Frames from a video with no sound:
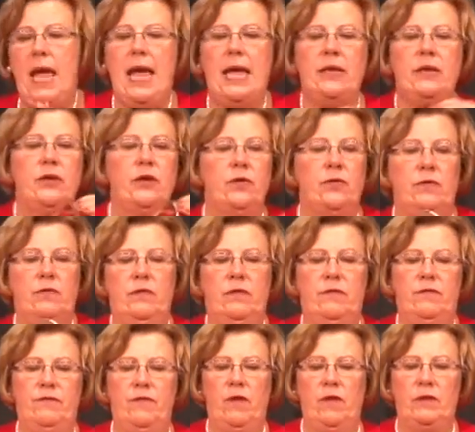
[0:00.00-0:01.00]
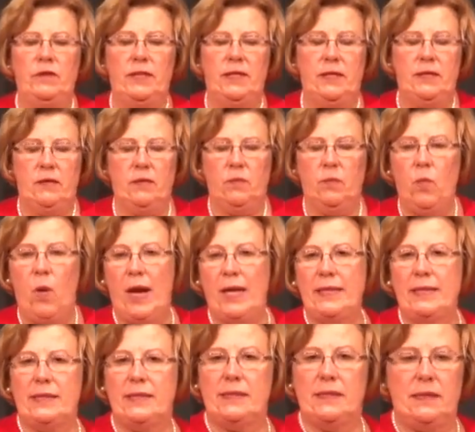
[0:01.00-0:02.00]
and you fold it
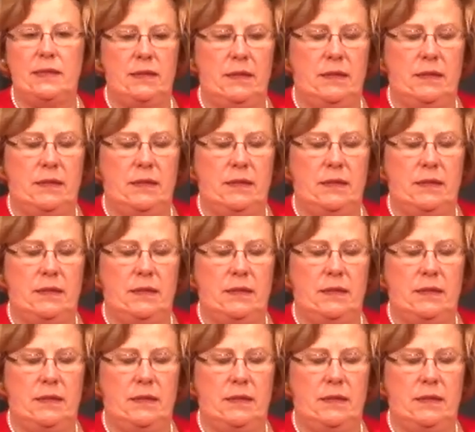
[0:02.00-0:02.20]
once